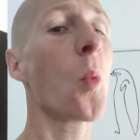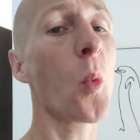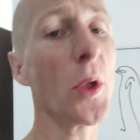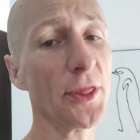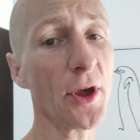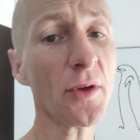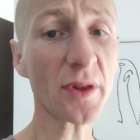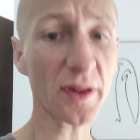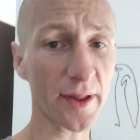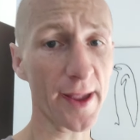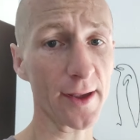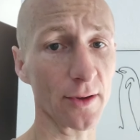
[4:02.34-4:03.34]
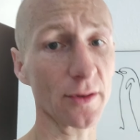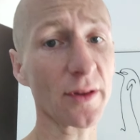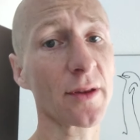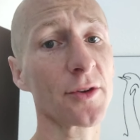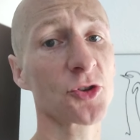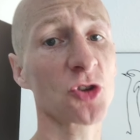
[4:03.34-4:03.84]
When those scales
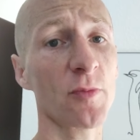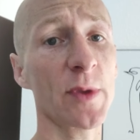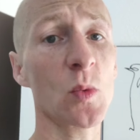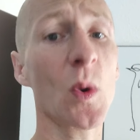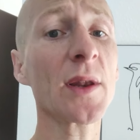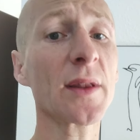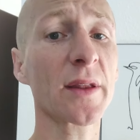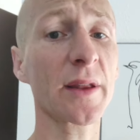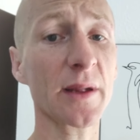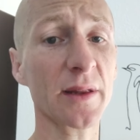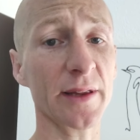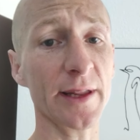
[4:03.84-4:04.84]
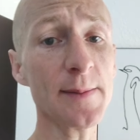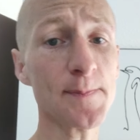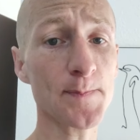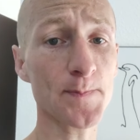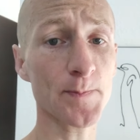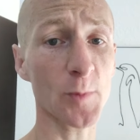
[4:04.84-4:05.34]
show me 160
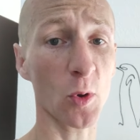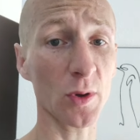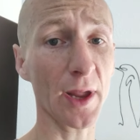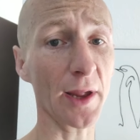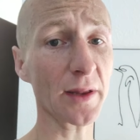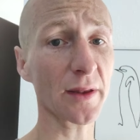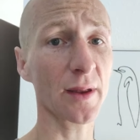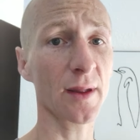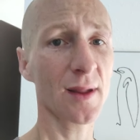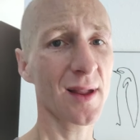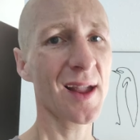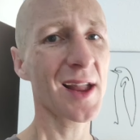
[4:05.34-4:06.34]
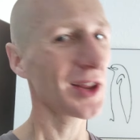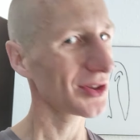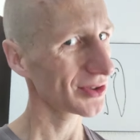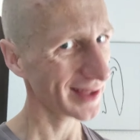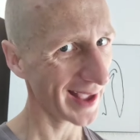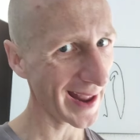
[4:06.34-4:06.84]
or less,
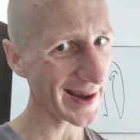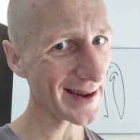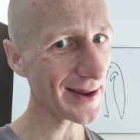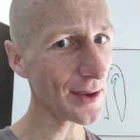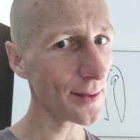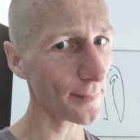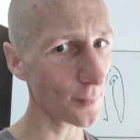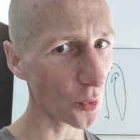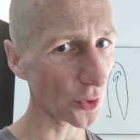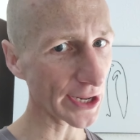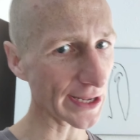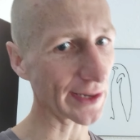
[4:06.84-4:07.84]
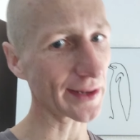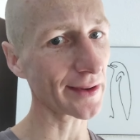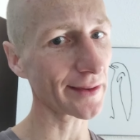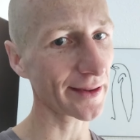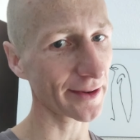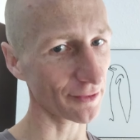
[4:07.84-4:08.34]
10 mornings
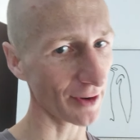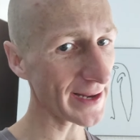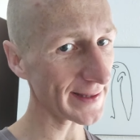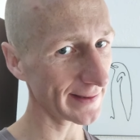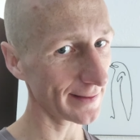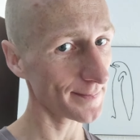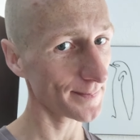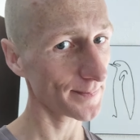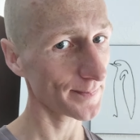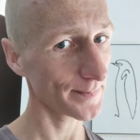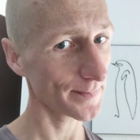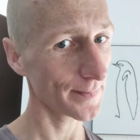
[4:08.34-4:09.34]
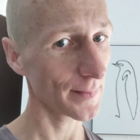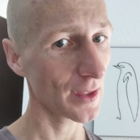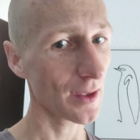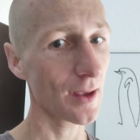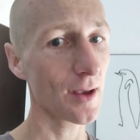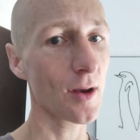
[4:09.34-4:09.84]
straight,
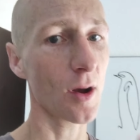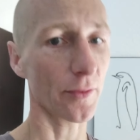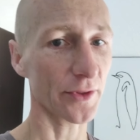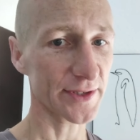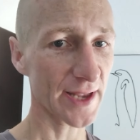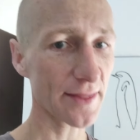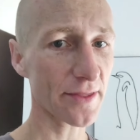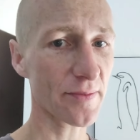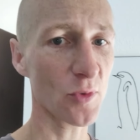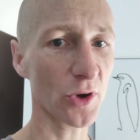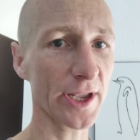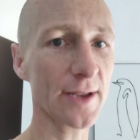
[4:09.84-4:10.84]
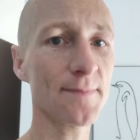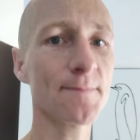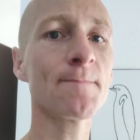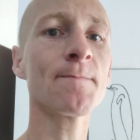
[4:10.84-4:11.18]
on the 10th morning,